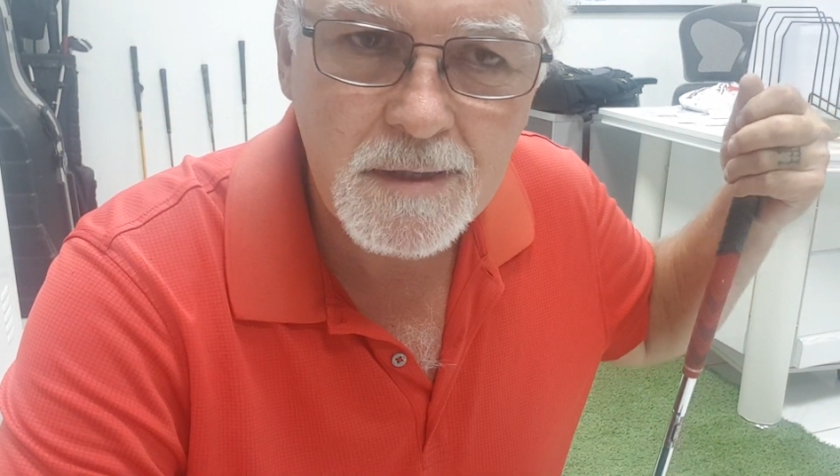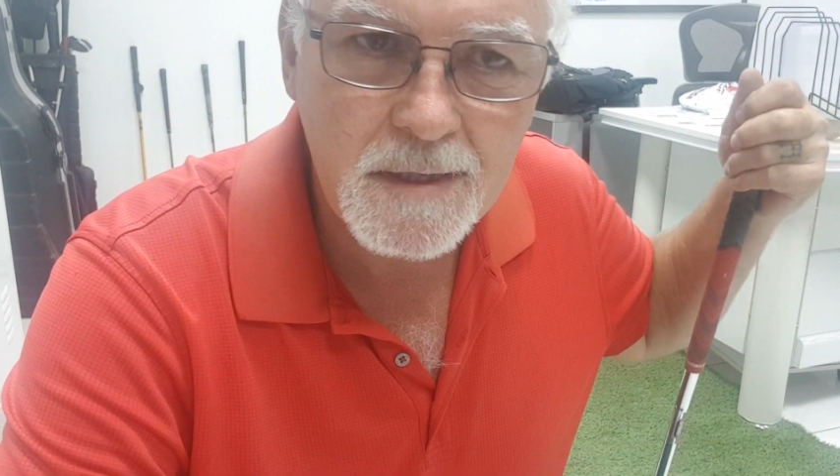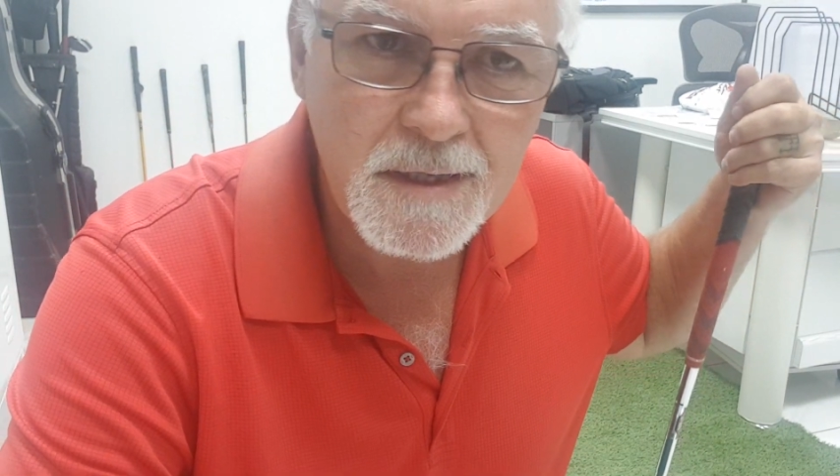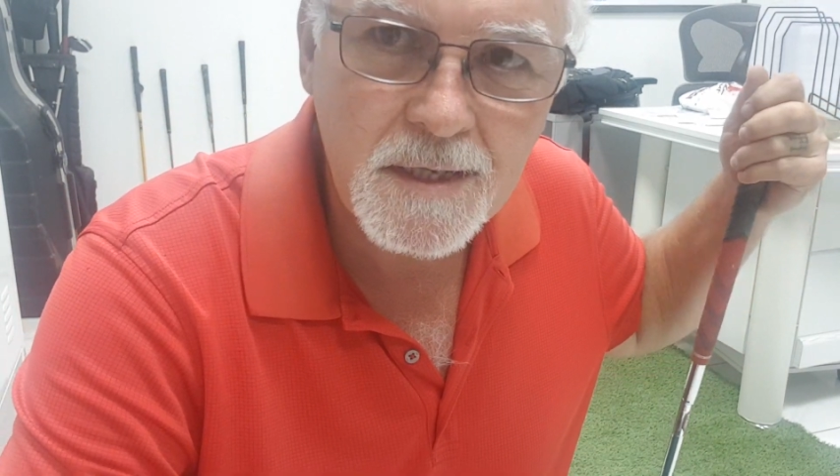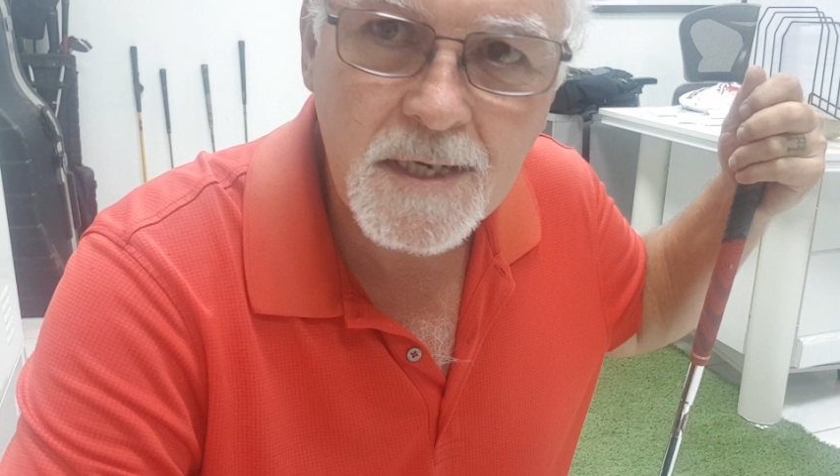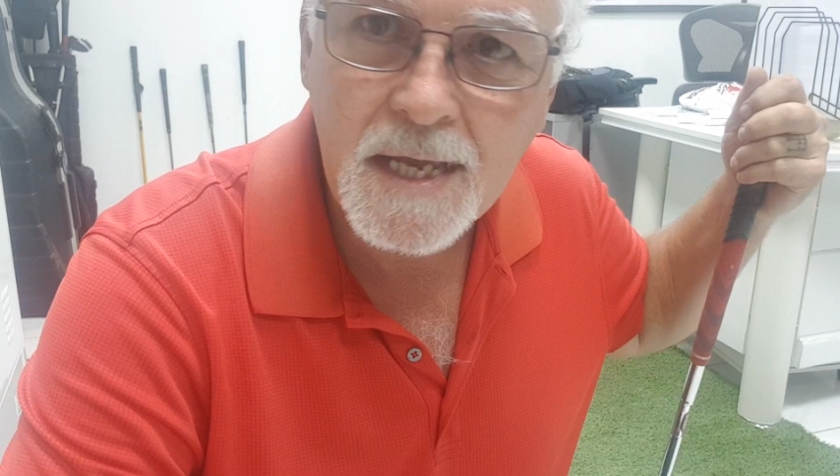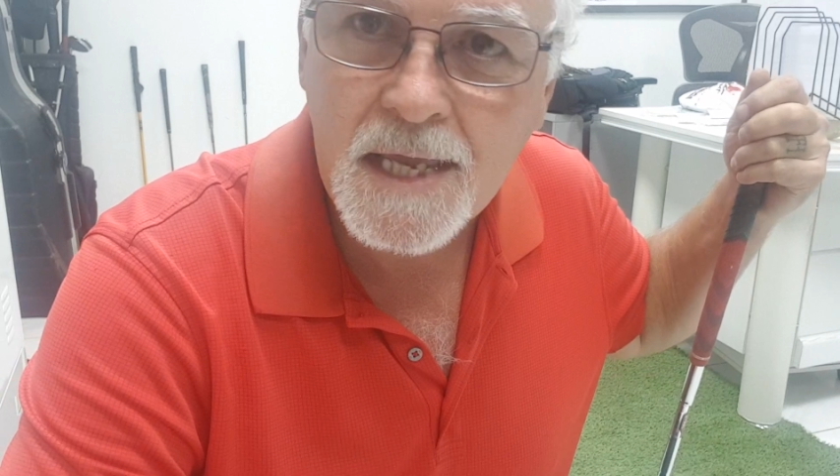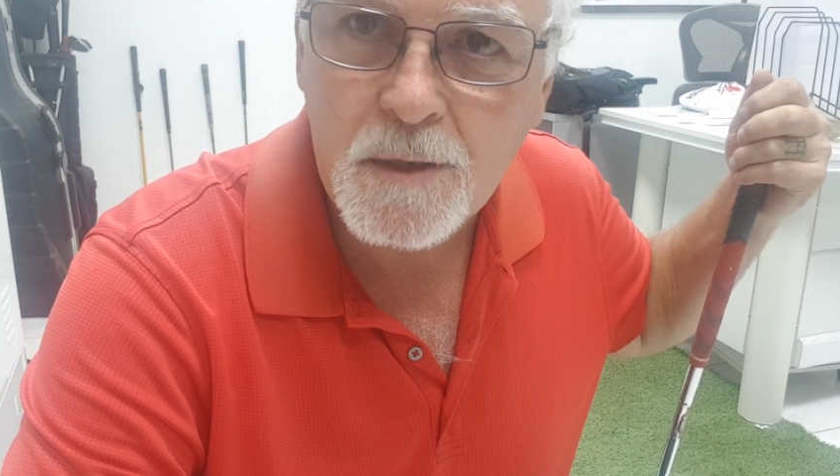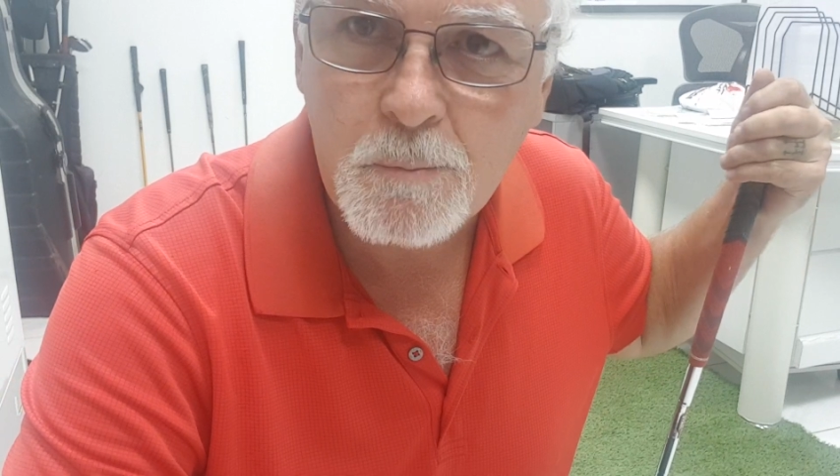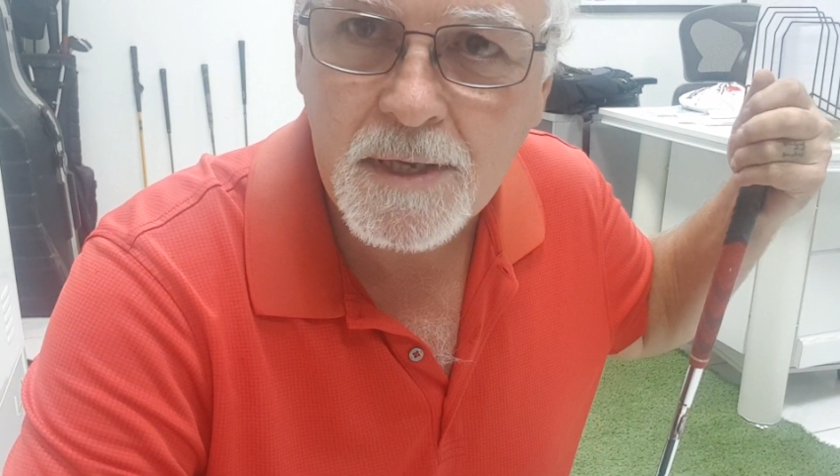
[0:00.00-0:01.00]
and an
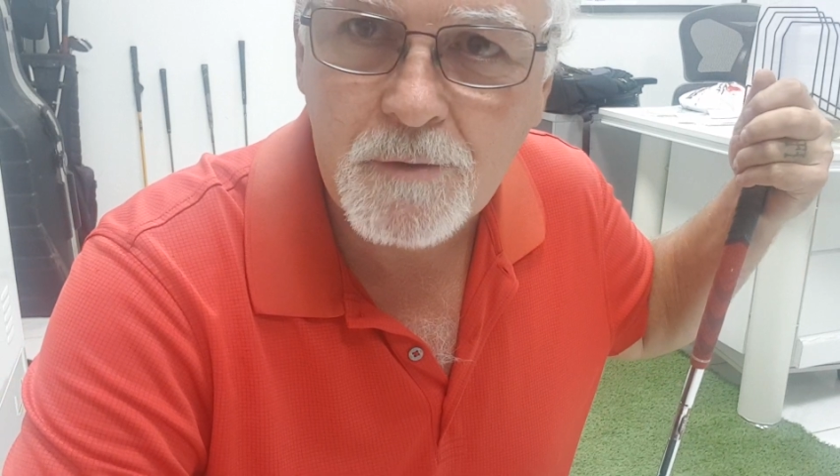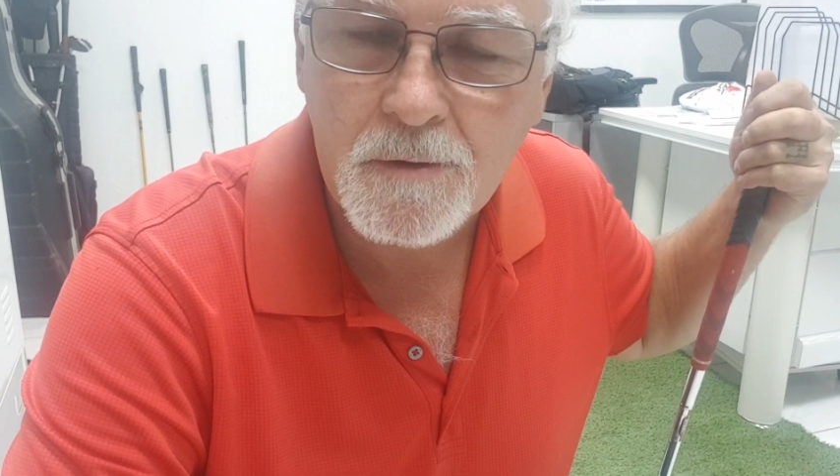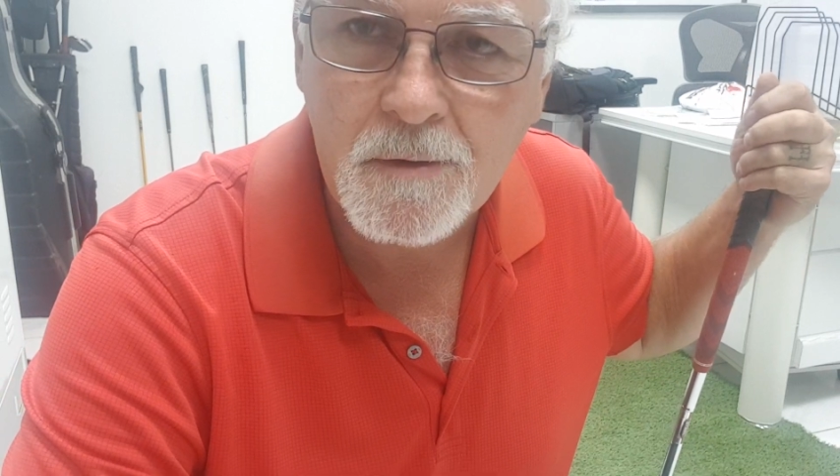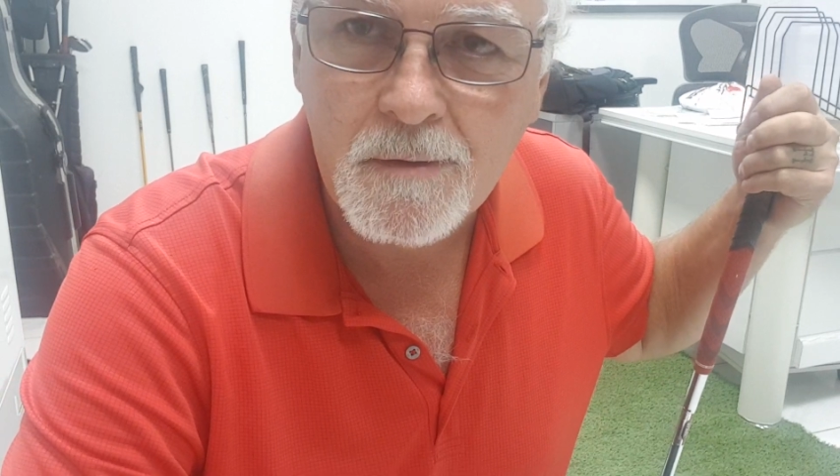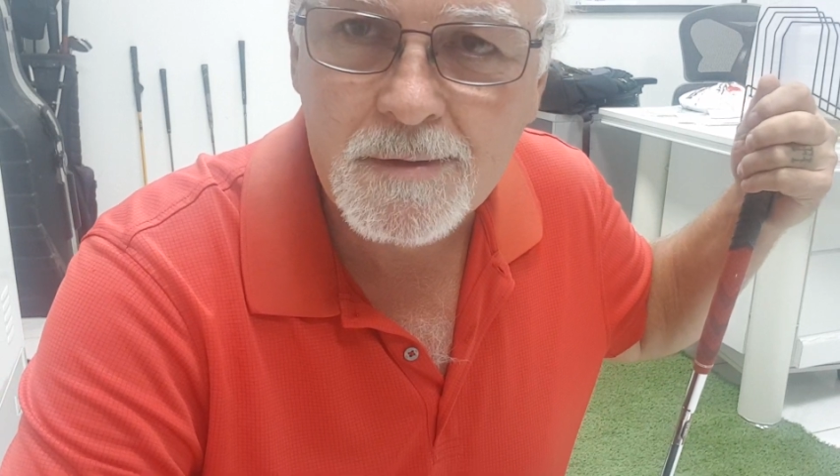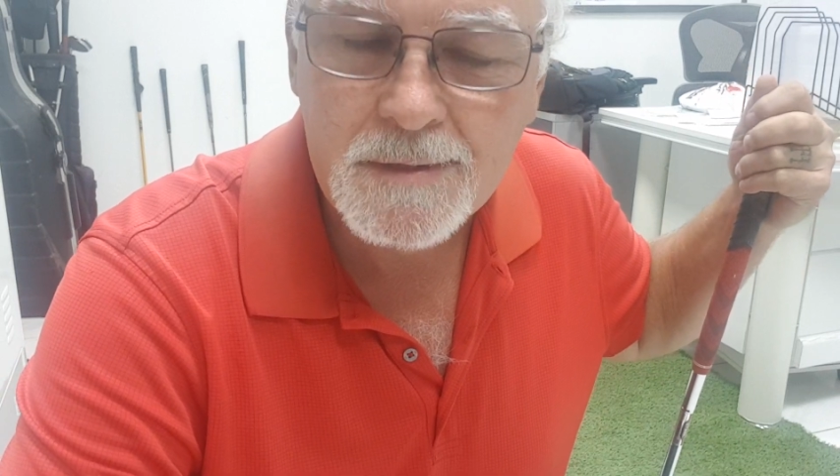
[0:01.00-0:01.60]
A to B drill.